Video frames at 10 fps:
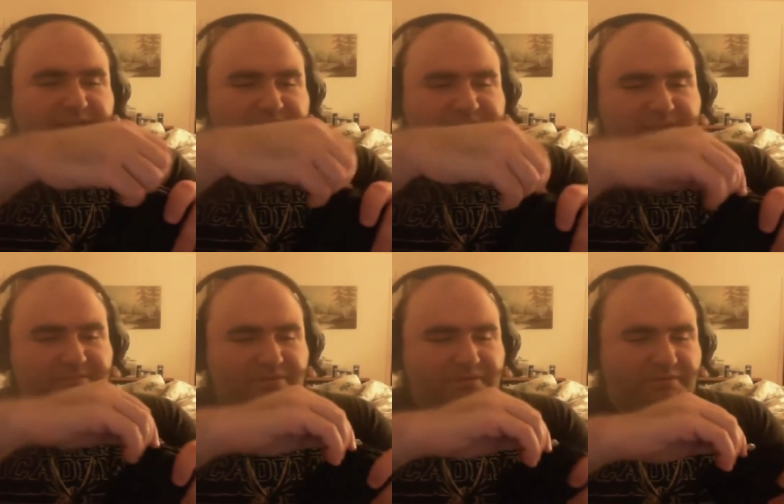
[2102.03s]
3DS
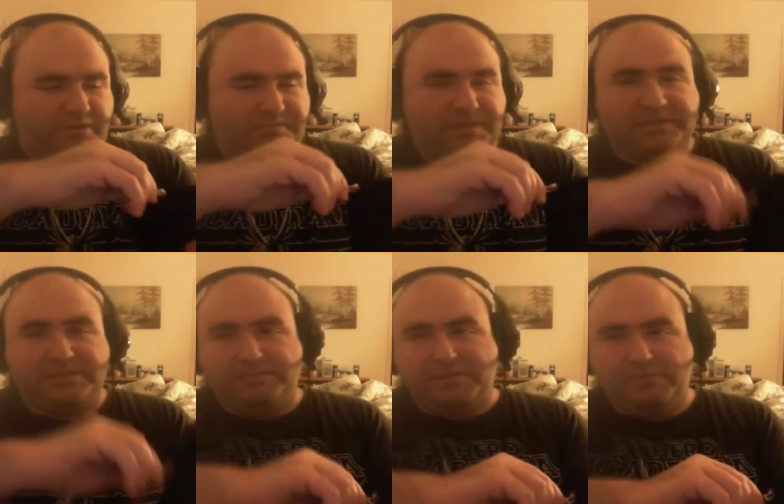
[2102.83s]
library anymore,
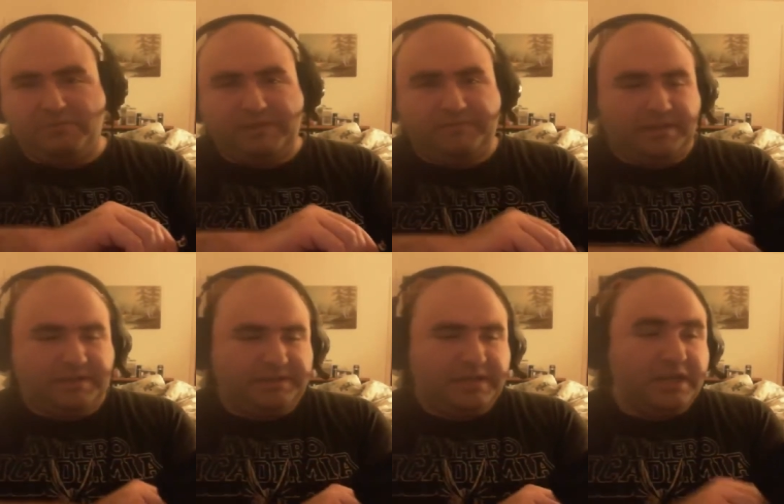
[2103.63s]
basically my wife
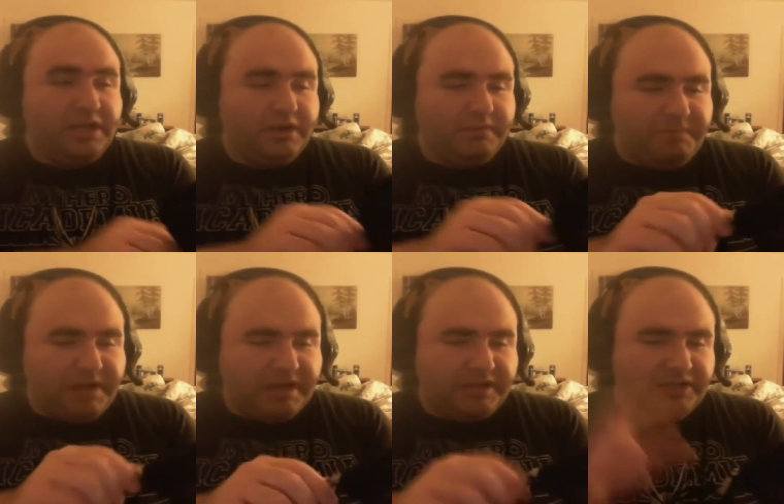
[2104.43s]
does.
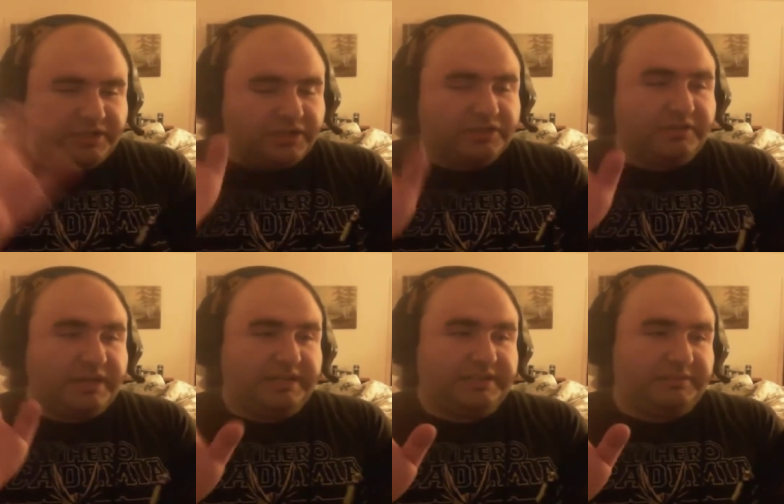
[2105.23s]
But she's also
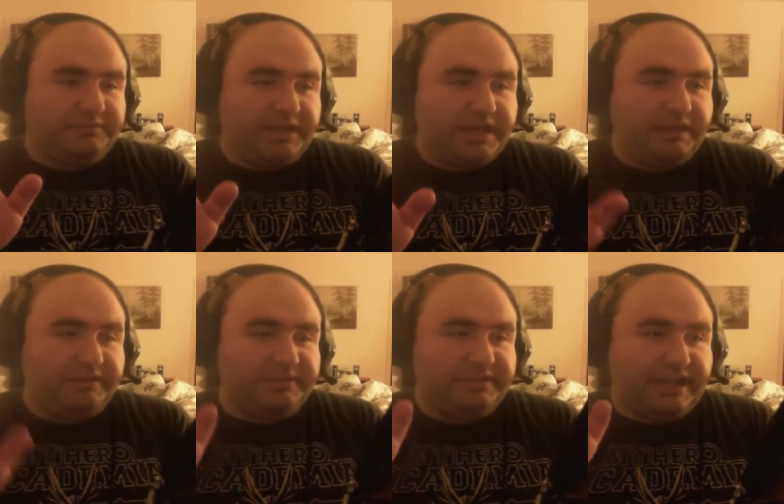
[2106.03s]
getting something
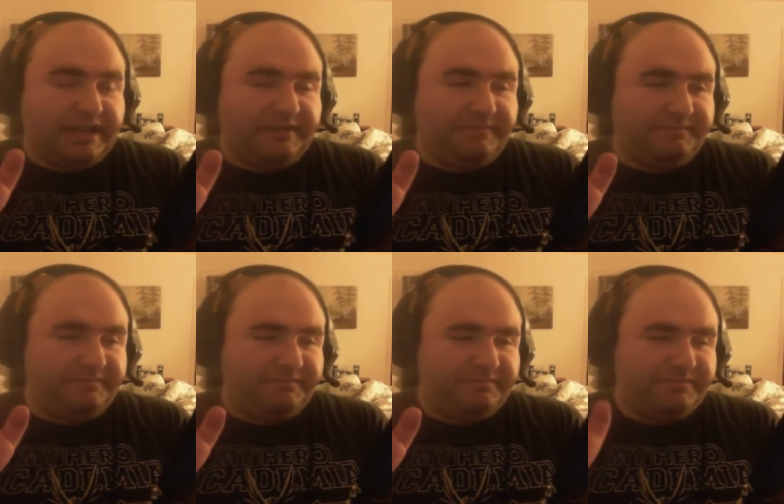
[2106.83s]
else that
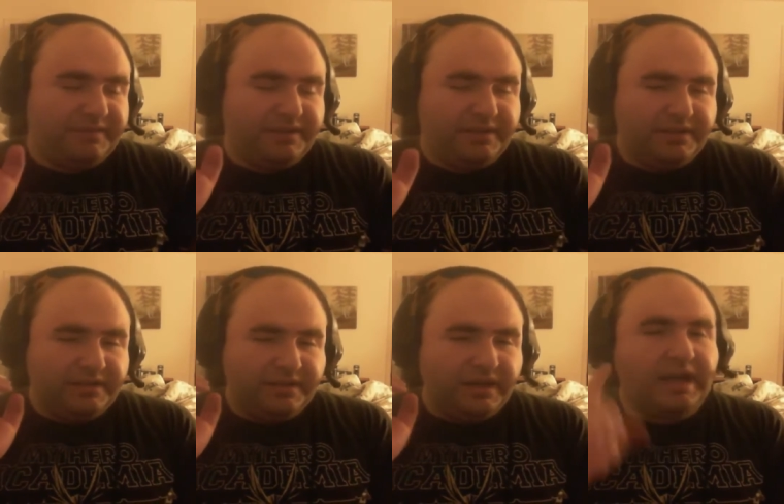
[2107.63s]

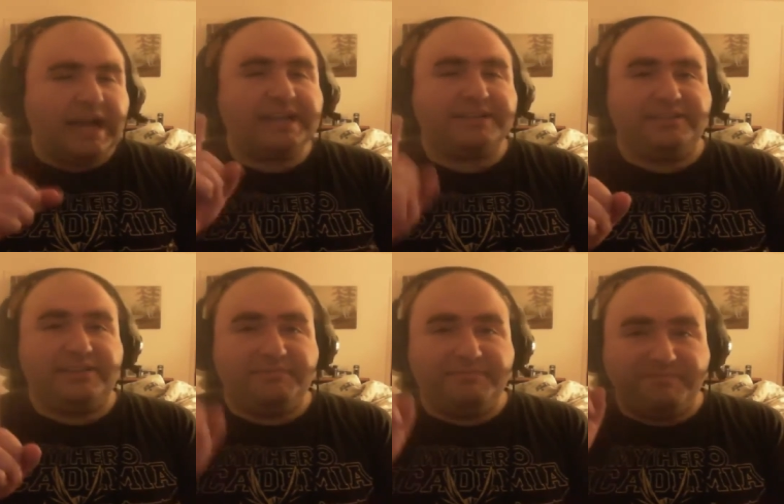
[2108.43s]

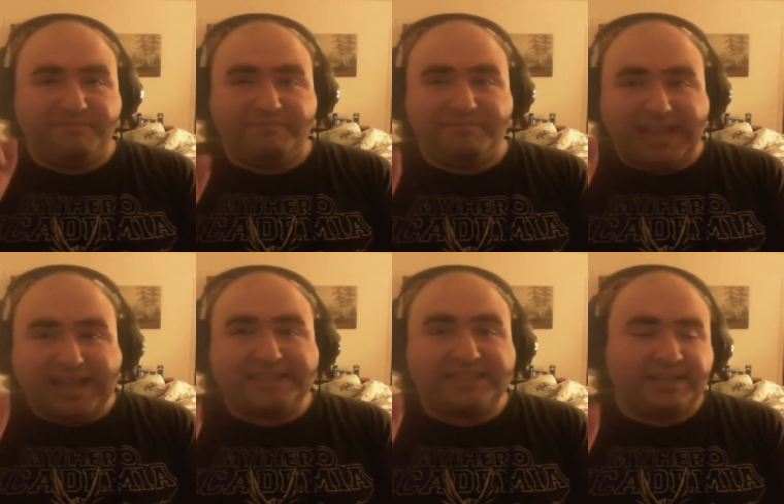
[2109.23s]
actually,
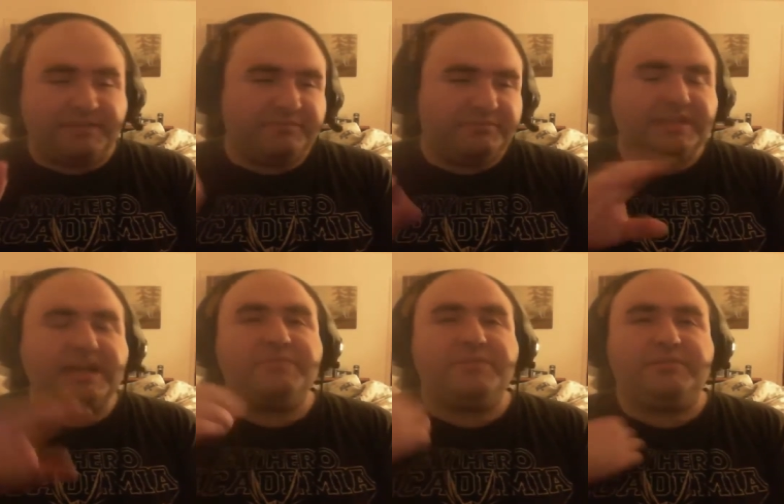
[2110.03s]
that's a
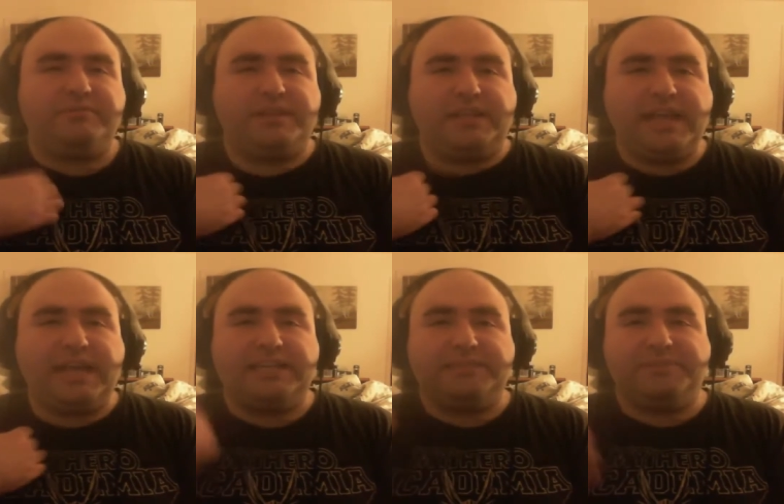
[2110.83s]
not really
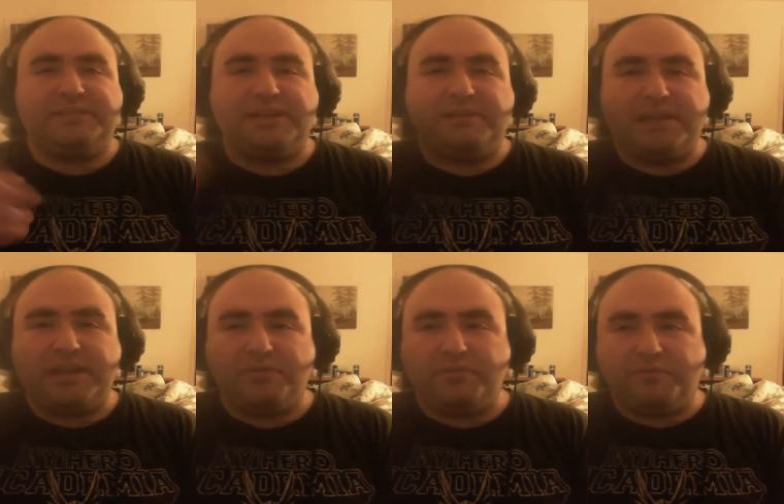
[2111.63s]
3DS, but something
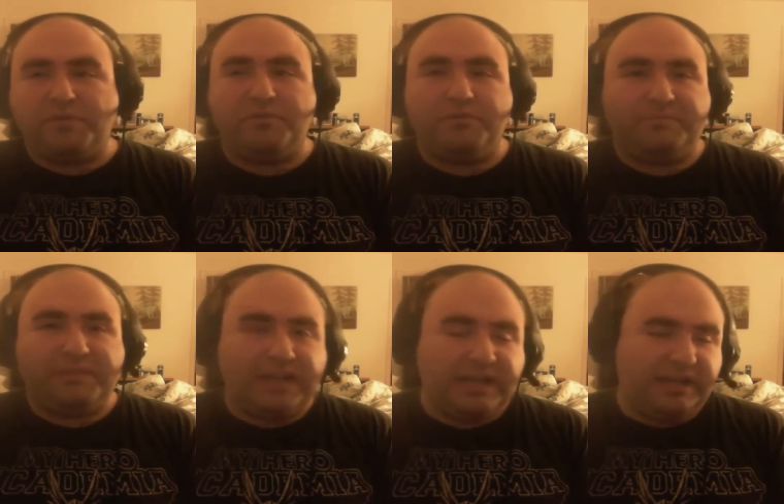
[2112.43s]
that goes further
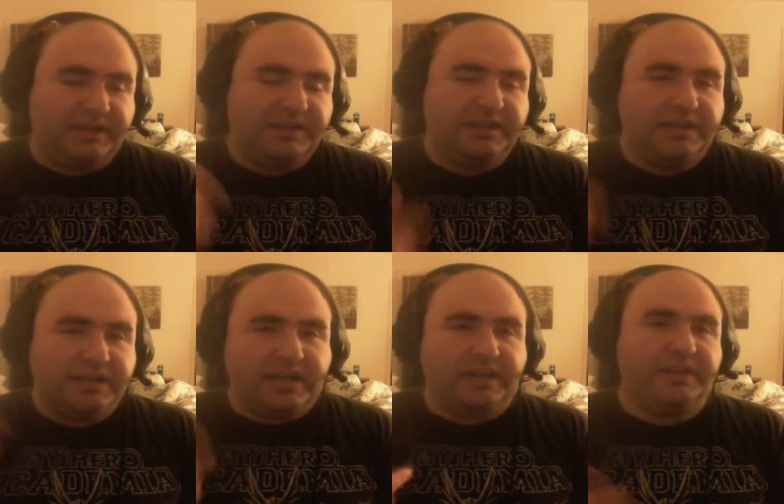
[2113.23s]
beyond.
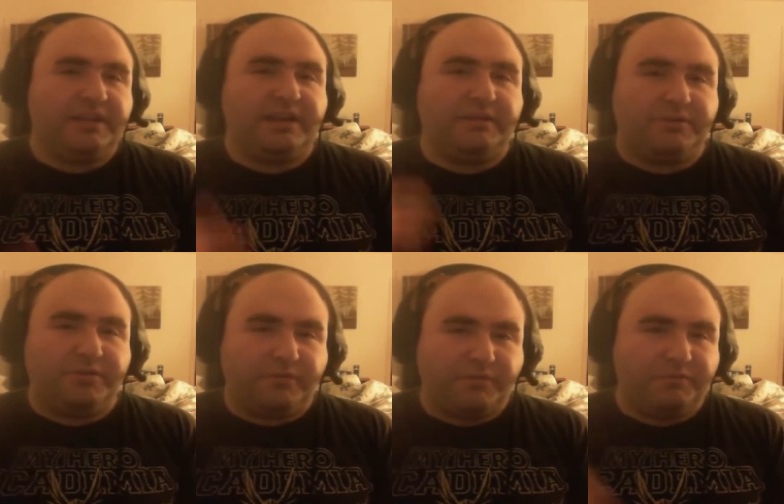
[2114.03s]
Kind of like how it would
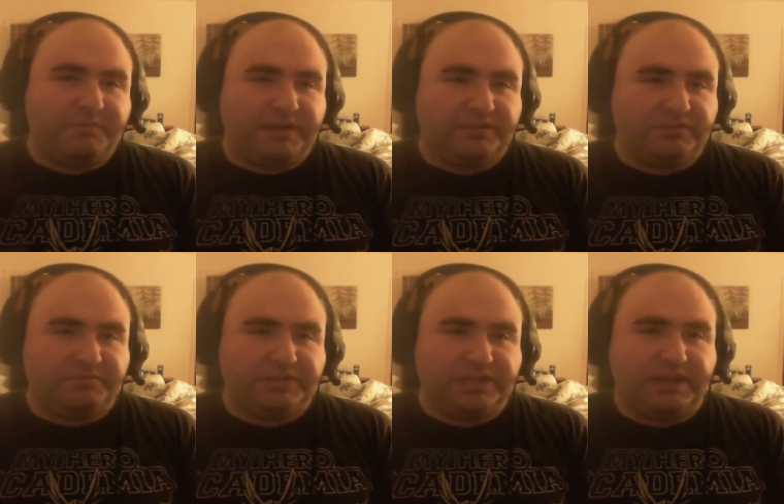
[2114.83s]
go further beyond
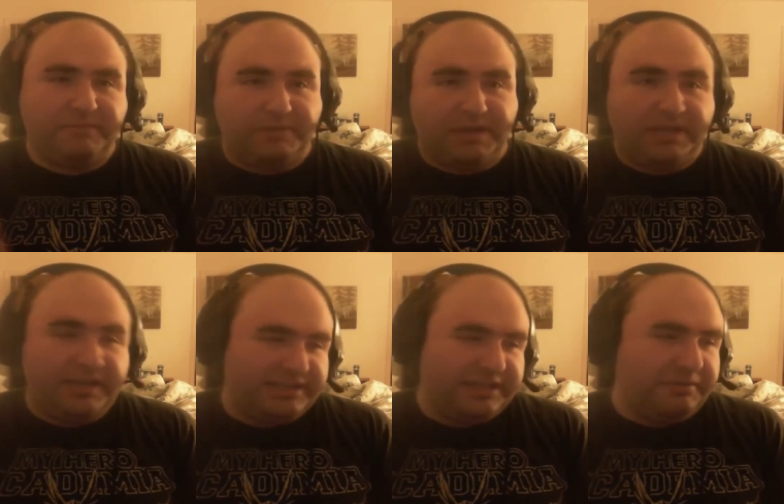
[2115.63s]
Super Saiyan, but
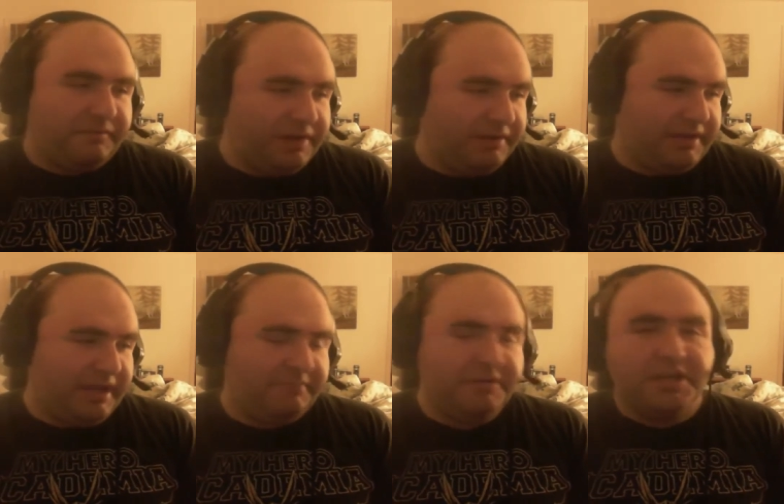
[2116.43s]
instead of a video
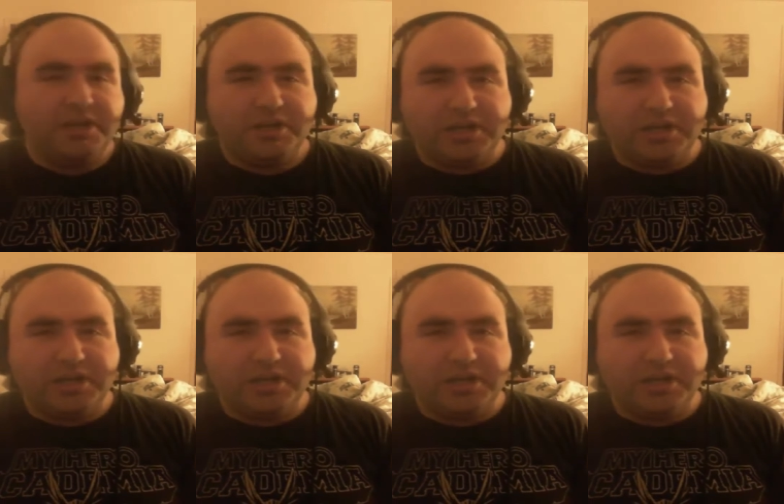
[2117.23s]
game,